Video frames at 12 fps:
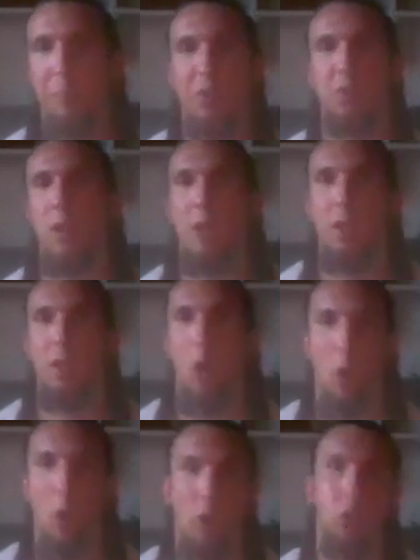written
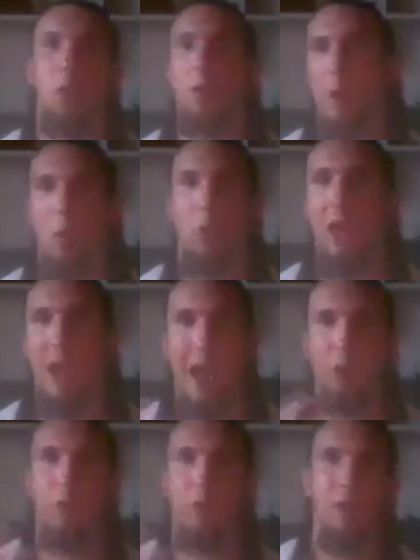arguing about okay how did
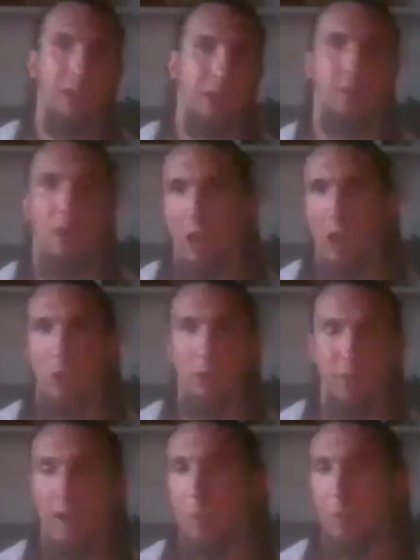the idea of Valhalla develop?